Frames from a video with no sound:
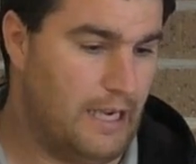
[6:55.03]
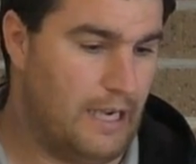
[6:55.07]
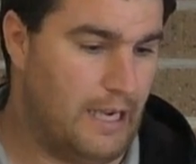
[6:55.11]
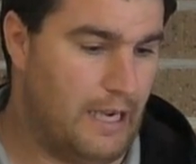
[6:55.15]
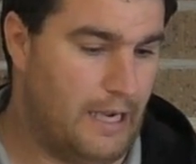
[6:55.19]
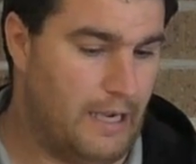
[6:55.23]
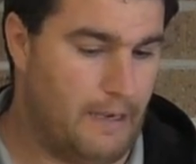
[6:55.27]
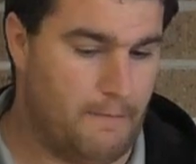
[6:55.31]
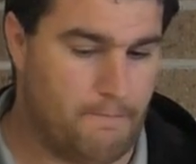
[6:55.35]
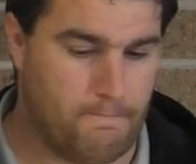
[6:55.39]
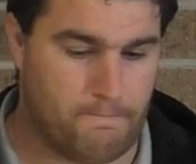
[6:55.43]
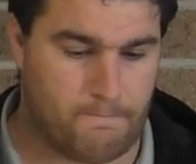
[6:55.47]

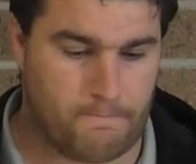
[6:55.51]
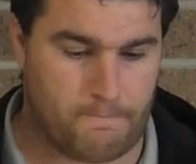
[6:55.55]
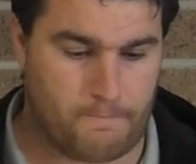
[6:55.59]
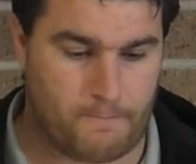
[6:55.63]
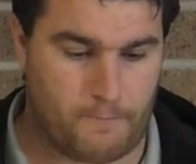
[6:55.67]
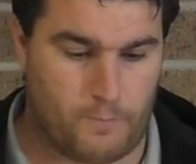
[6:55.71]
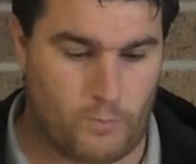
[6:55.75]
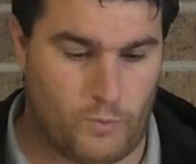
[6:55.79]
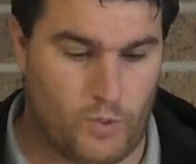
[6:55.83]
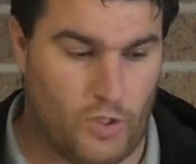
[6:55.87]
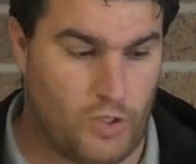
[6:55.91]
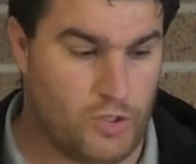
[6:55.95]
Um,
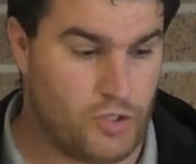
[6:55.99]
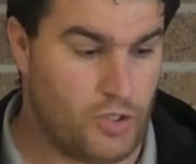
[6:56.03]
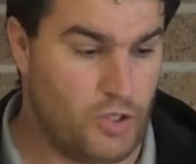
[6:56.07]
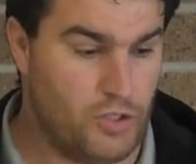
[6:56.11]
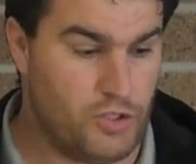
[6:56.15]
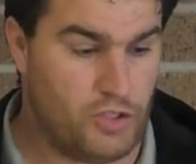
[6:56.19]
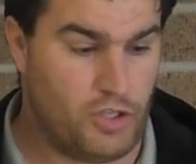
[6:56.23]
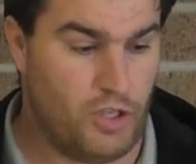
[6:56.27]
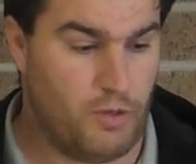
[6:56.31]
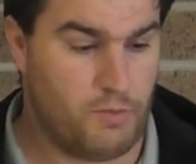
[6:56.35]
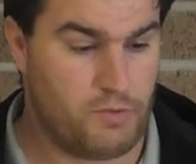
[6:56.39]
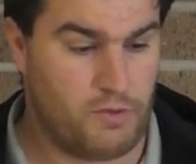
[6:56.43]
So
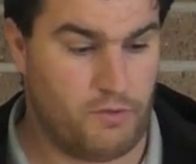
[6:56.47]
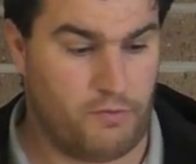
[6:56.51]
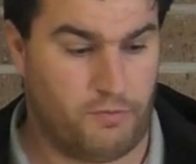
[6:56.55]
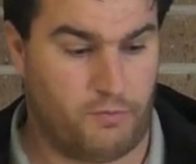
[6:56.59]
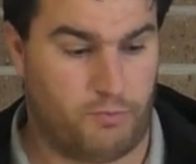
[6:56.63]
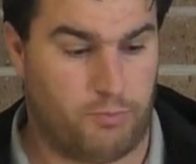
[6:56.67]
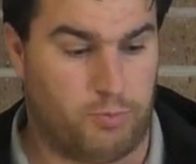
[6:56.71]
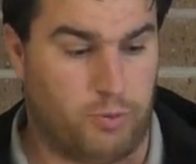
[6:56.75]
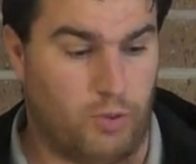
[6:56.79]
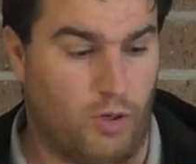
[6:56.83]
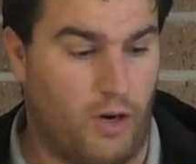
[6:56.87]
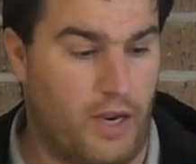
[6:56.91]
in terms
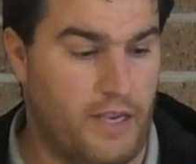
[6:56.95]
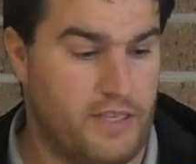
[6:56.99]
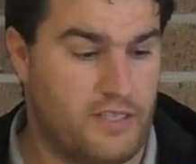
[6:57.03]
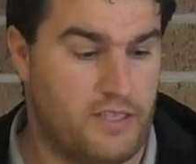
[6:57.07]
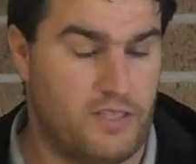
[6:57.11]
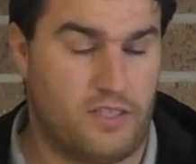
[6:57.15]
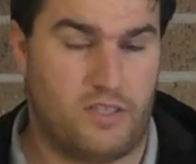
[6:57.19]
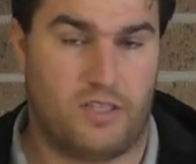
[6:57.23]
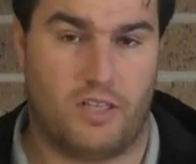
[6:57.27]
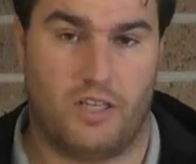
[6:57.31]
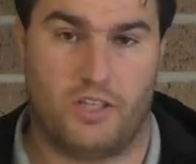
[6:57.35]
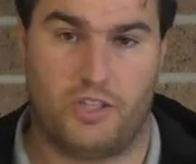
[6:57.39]
of price
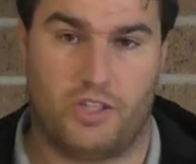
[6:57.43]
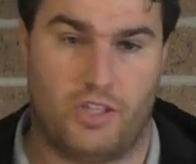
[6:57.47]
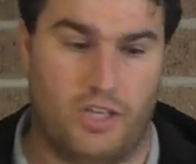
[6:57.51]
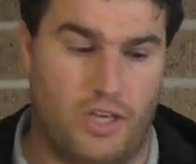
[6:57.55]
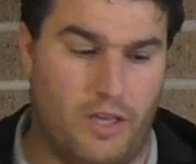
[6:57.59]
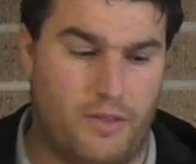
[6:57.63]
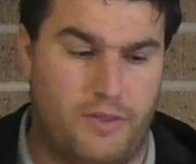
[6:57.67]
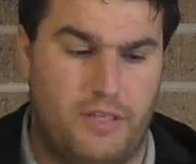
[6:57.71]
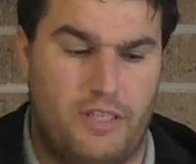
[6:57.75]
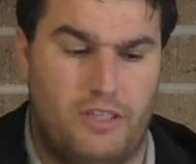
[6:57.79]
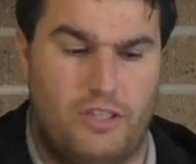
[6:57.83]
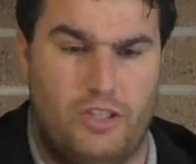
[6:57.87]
and such,
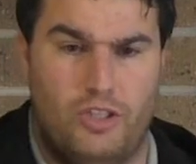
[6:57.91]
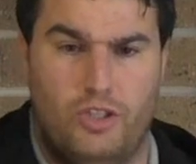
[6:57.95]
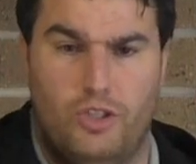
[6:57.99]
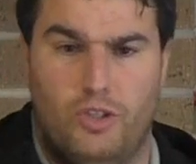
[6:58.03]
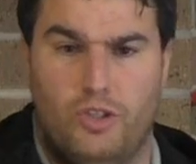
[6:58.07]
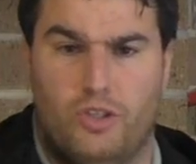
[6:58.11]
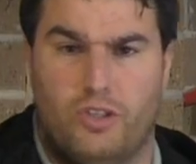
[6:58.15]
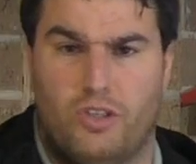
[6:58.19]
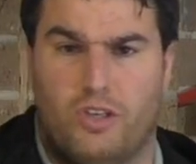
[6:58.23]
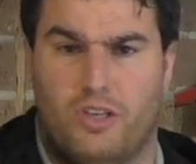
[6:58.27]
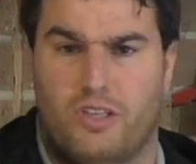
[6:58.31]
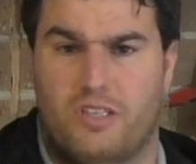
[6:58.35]
I think the
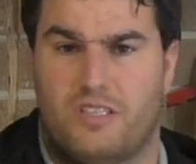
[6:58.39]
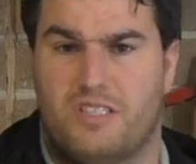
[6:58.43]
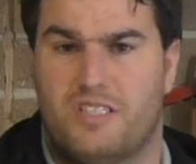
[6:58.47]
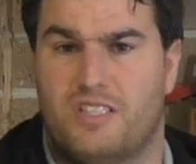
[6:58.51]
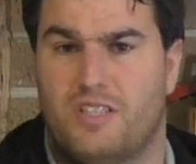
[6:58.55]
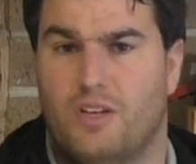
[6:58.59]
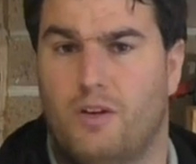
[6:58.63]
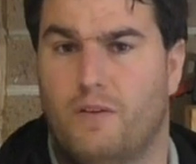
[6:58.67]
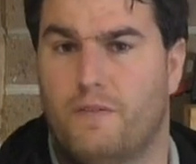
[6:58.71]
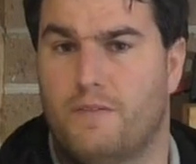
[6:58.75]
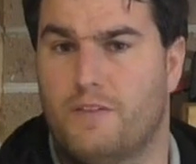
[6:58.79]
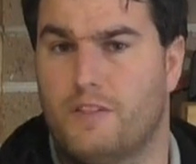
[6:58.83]
unit on
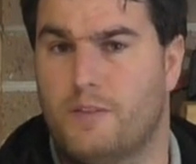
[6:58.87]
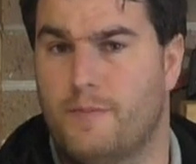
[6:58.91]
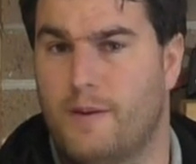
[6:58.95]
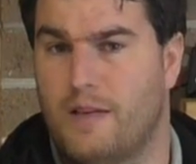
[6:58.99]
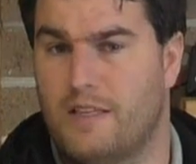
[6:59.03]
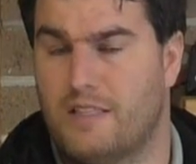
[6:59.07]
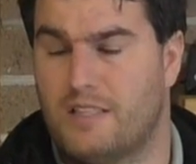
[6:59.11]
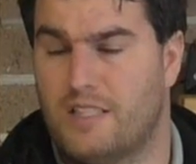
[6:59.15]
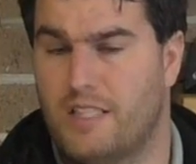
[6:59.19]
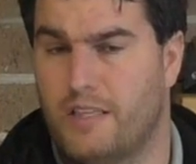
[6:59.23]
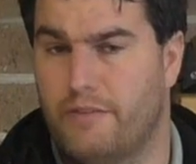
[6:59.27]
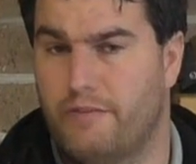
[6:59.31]
itself is
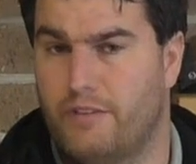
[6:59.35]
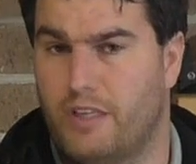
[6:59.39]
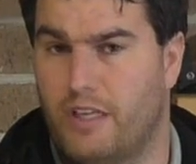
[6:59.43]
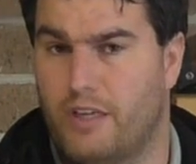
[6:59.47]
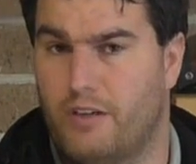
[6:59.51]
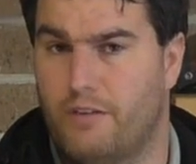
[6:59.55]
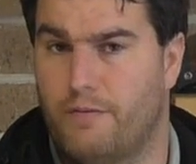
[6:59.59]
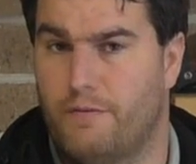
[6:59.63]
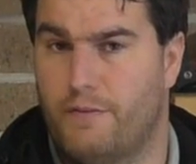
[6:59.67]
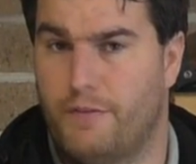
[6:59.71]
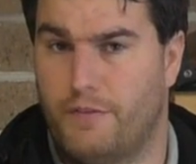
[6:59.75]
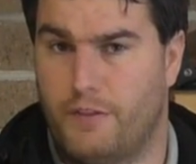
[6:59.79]
about seven
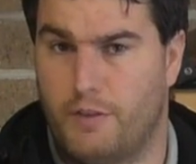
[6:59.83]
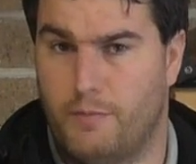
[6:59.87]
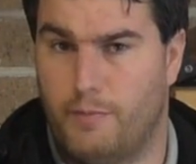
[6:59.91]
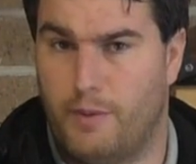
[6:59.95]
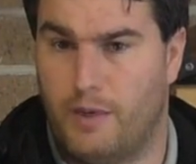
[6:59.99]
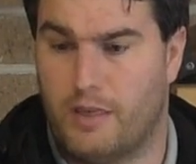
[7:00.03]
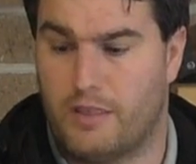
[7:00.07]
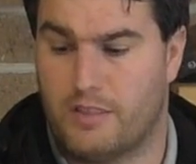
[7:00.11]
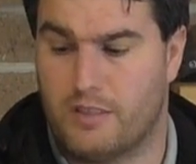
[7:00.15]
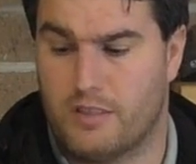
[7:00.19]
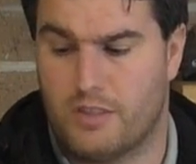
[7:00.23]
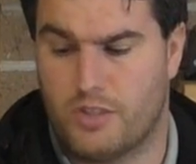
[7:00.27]
hundred and fifty
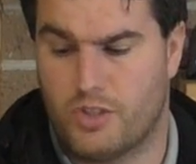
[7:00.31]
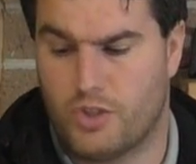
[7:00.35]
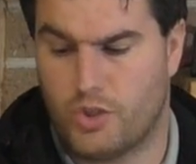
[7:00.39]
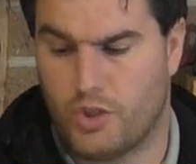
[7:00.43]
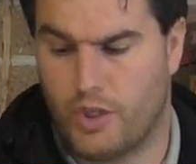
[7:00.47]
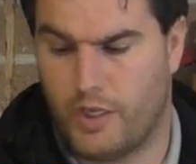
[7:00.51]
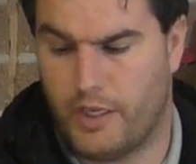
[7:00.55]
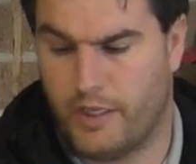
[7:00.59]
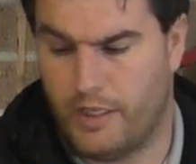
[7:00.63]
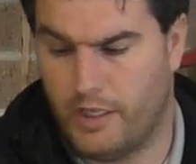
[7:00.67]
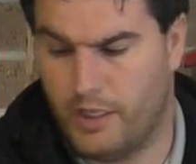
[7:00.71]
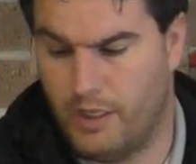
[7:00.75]
bucks in
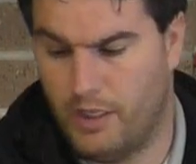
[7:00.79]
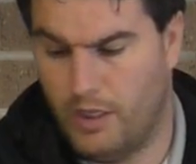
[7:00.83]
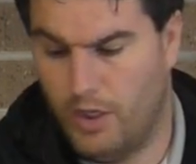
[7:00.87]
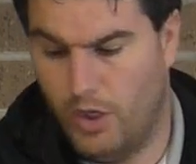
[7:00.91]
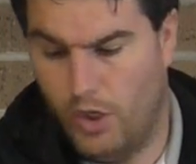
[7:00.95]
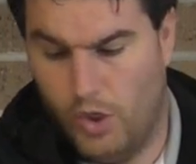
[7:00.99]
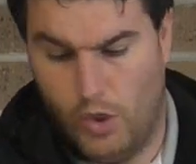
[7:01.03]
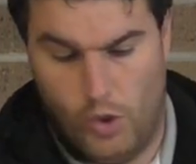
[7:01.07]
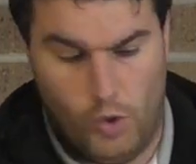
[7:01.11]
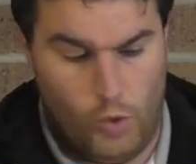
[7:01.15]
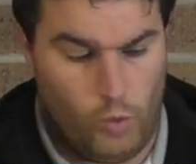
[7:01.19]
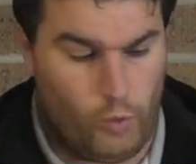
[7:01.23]
Australia.
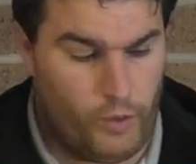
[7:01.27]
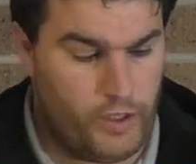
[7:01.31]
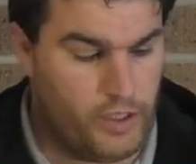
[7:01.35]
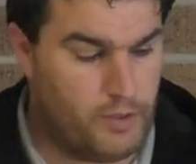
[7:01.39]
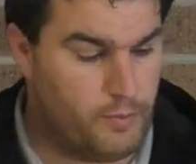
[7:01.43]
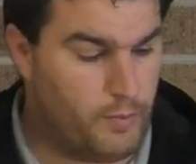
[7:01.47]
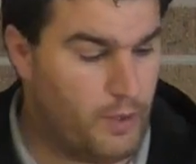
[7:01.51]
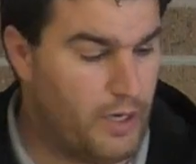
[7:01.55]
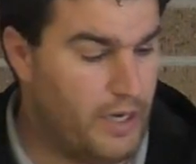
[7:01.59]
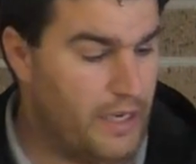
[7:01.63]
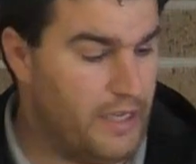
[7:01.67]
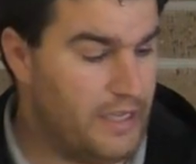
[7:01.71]
When
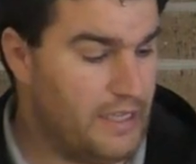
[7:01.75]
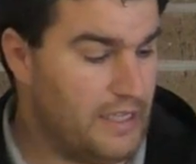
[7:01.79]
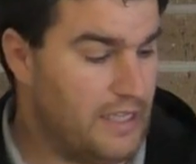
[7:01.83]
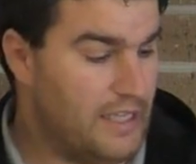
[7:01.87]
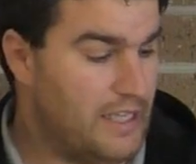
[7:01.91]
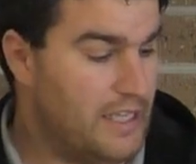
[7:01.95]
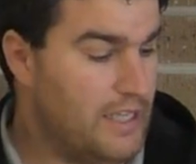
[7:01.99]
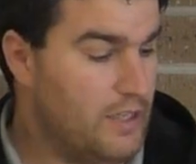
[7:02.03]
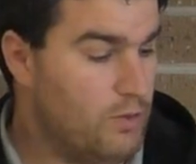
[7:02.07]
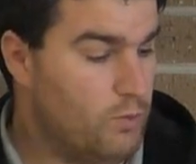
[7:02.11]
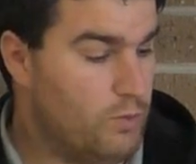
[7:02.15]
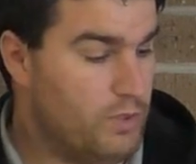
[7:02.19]
you buy it in a
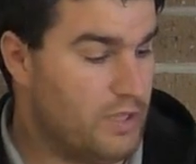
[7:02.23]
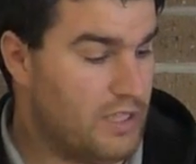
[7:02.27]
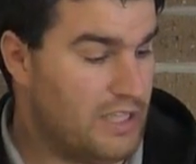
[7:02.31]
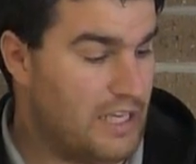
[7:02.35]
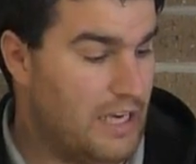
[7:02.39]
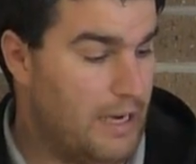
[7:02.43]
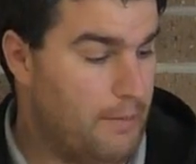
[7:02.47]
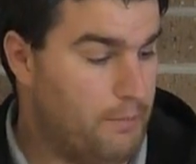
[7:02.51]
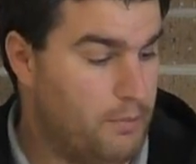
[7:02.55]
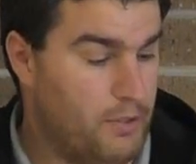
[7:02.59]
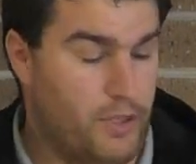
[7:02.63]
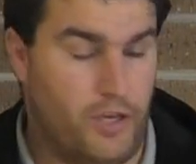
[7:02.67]
kit with a
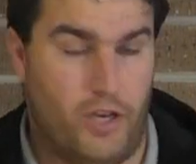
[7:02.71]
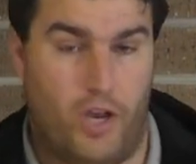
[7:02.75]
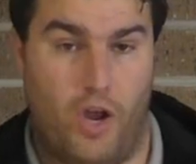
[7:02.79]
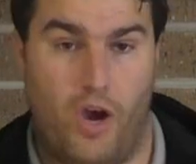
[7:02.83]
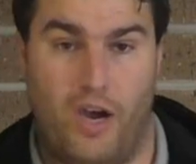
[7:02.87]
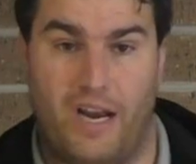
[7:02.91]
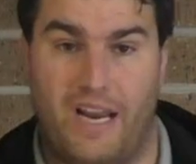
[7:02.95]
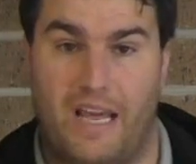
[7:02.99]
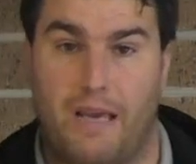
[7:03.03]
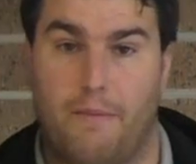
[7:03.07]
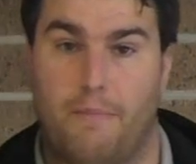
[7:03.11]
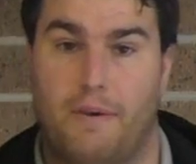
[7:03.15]
couple of
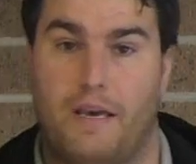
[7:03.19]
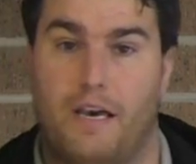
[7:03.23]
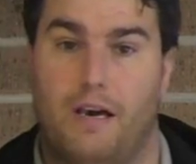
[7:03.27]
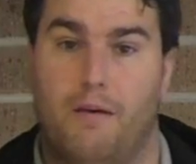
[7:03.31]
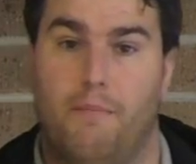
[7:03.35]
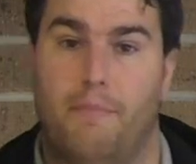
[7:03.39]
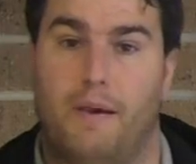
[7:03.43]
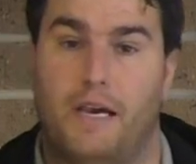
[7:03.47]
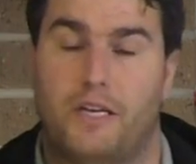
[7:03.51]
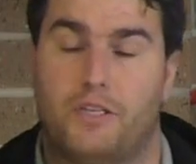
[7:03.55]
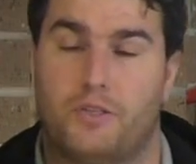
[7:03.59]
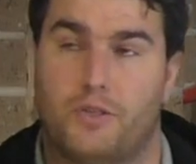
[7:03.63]
nine amp hour
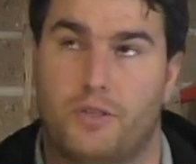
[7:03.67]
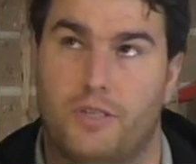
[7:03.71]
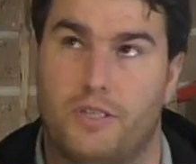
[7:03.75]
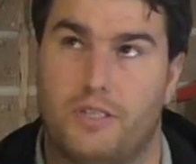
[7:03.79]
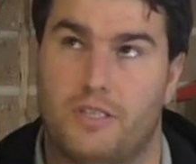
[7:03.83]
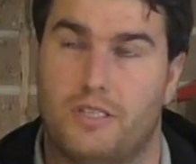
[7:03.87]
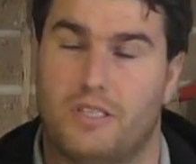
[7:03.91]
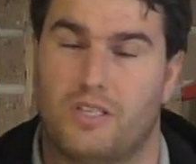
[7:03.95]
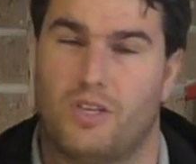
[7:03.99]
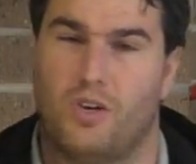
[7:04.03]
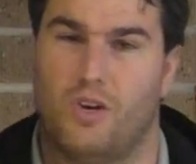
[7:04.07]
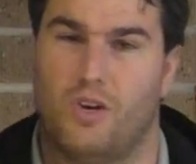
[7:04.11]
batteries, it